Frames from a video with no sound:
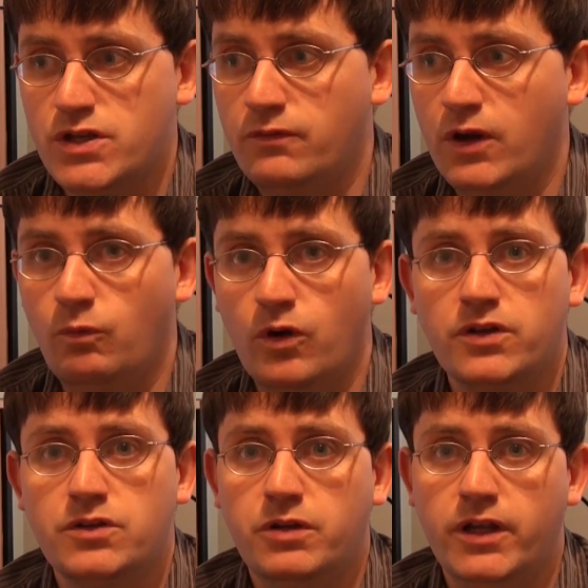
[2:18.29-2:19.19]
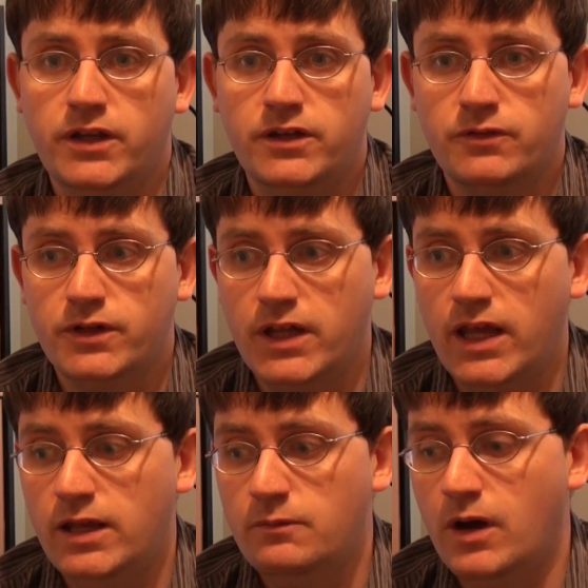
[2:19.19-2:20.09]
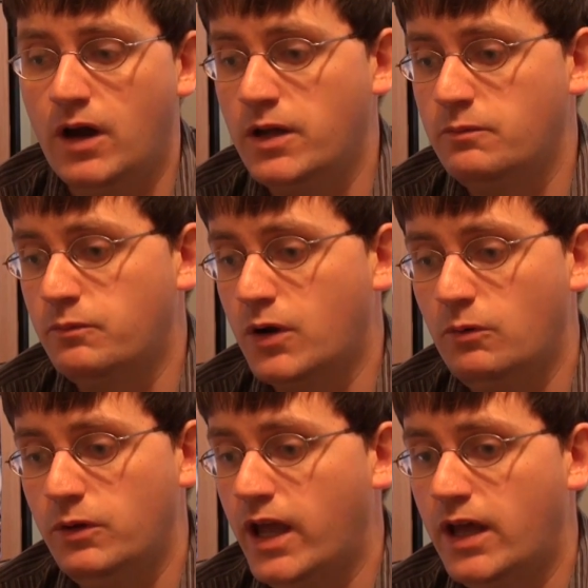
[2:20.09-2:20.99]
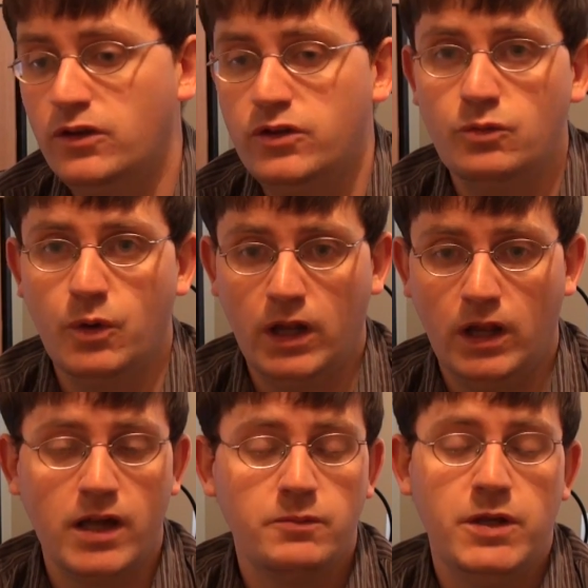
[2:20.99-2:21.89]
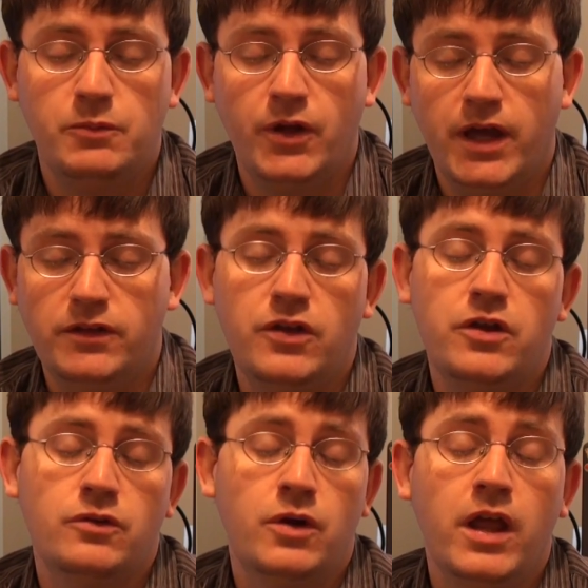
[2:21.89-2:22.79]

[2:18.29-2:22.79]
if I wanted to play a different game, I probably had to do what a lot of people had to do,